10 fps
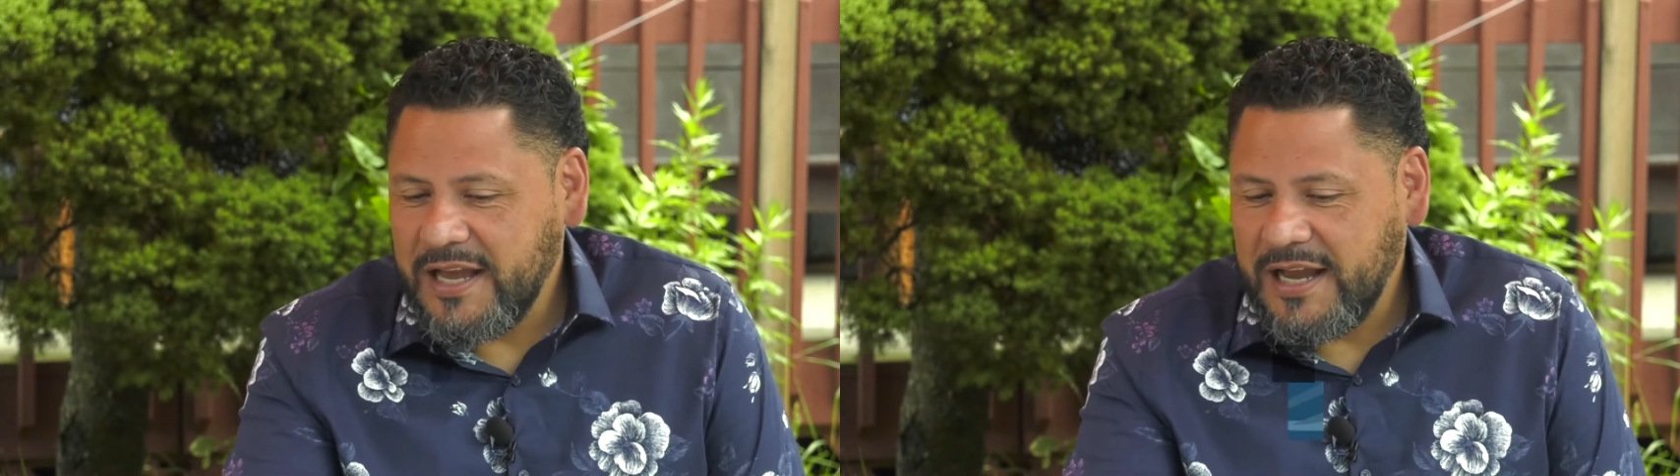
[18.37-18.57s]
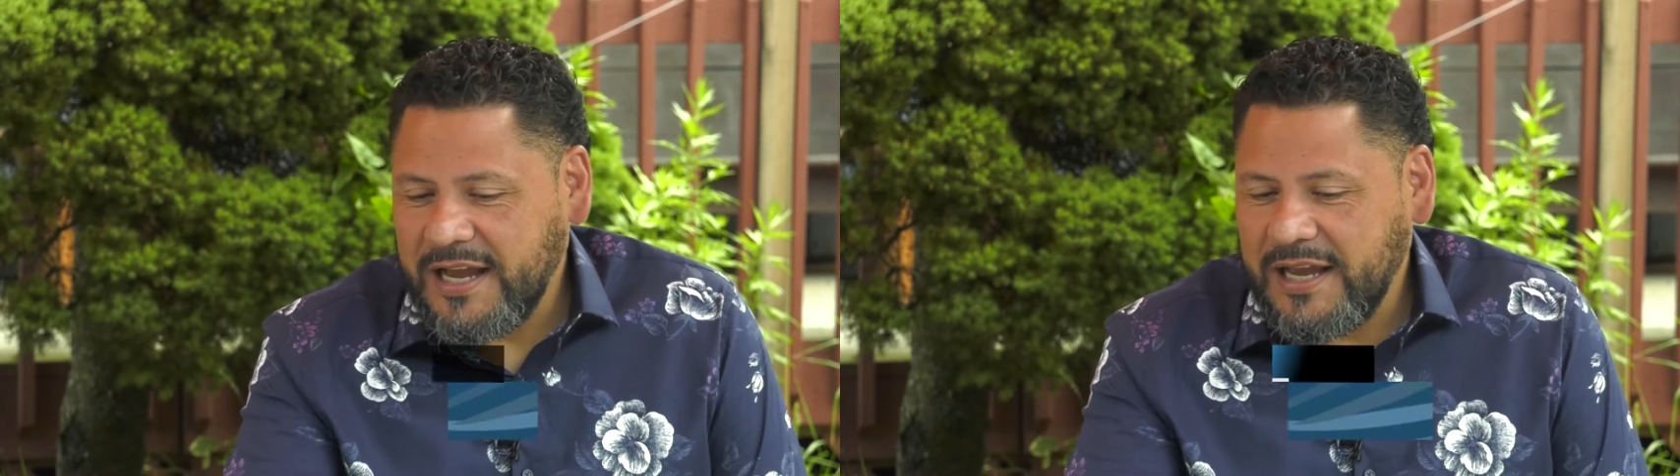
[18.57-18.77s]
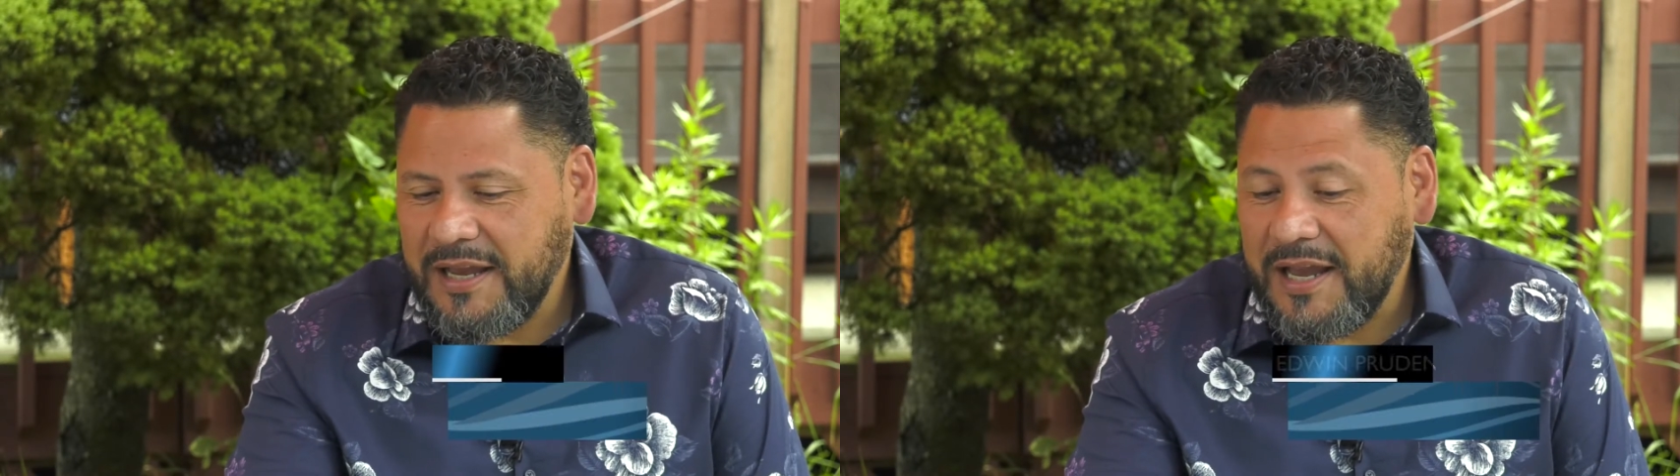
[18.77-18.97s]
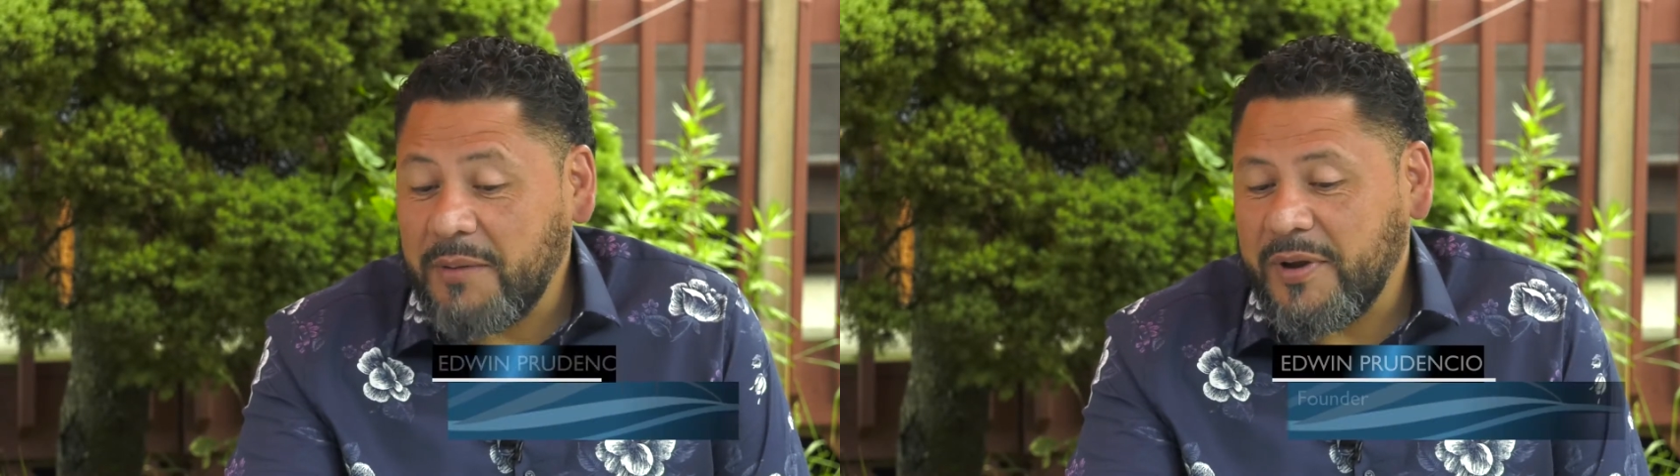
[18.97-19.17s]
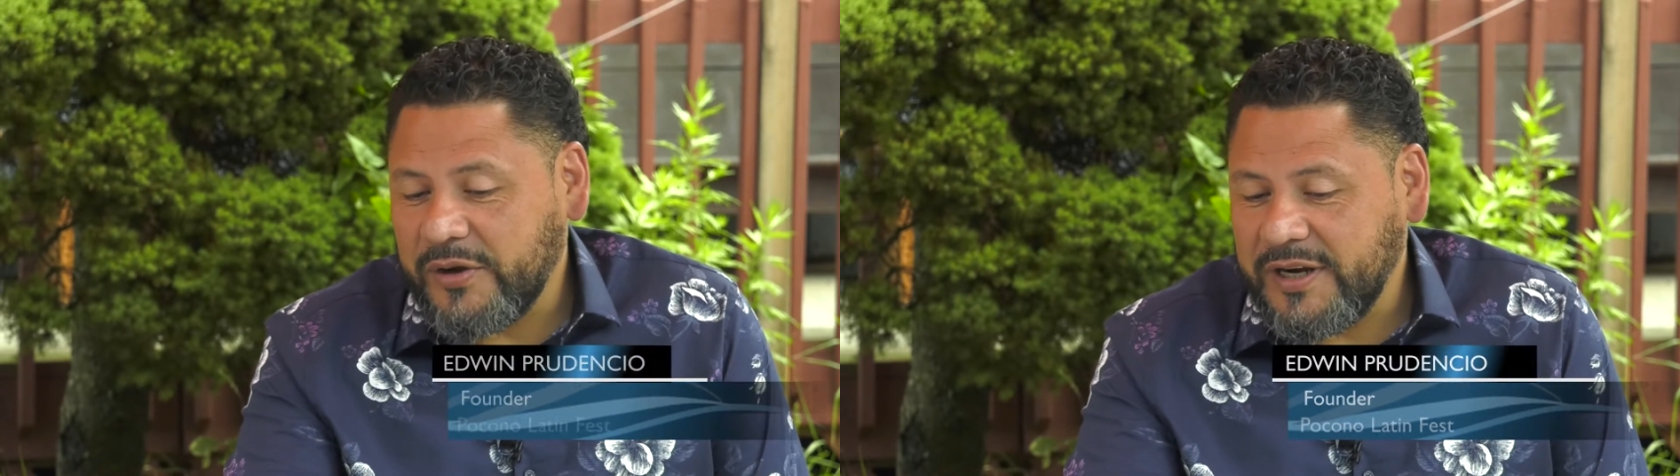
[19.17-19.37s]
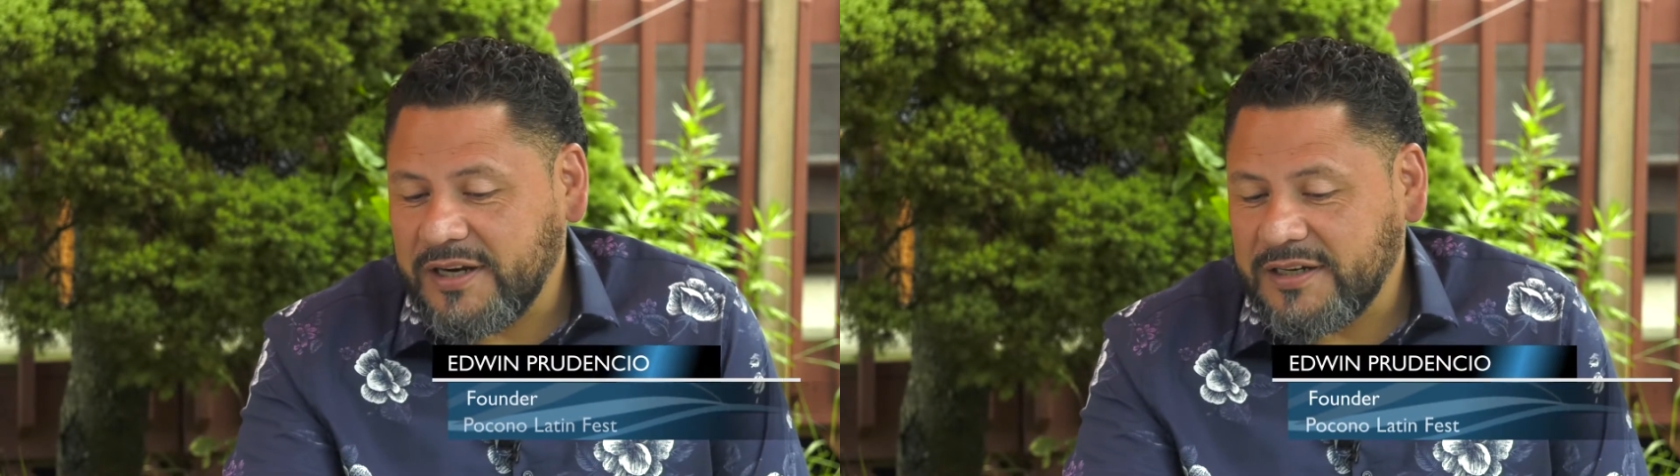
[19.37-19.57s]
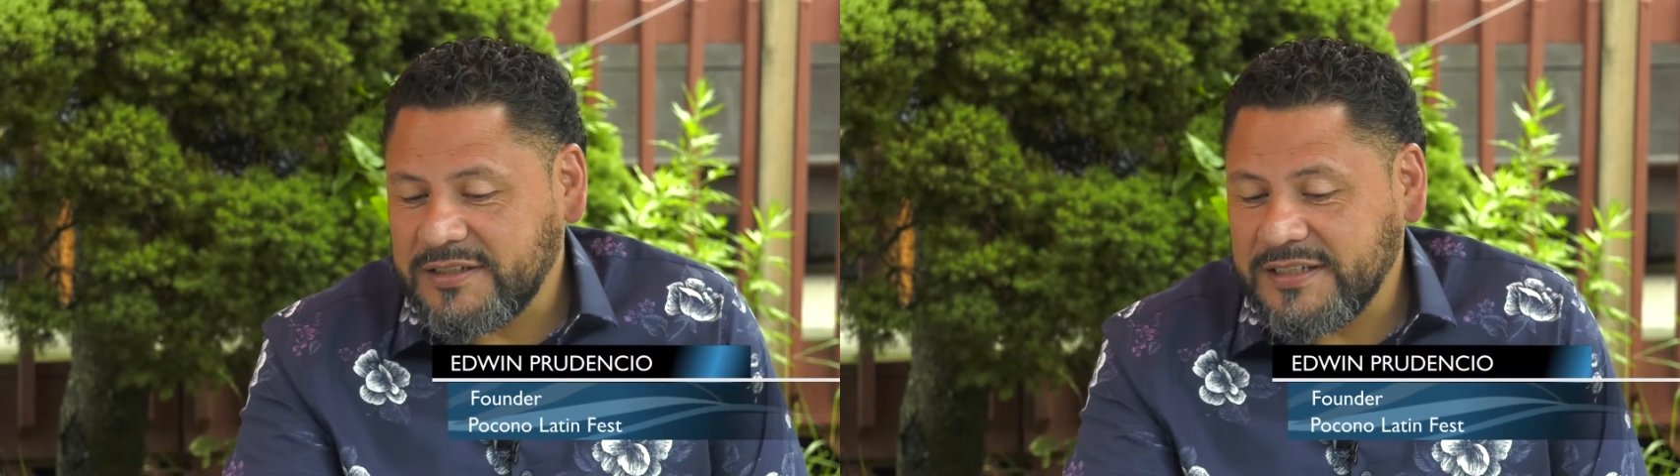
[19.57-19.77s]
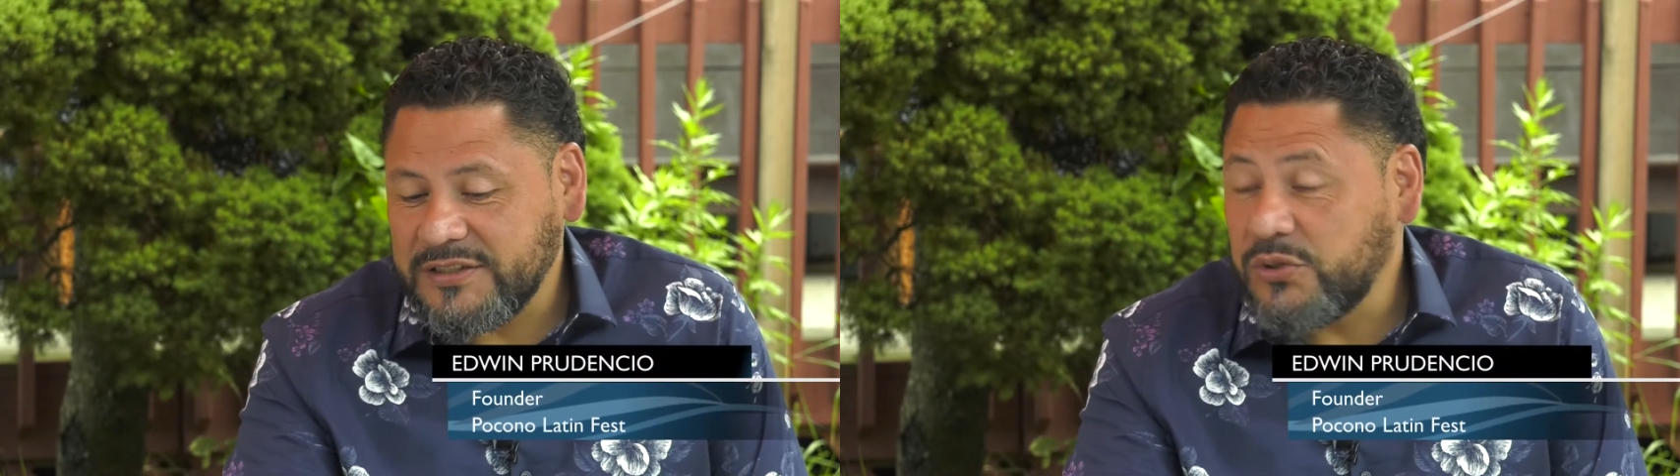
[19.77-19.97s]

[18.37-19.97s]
Uh, I'm out here since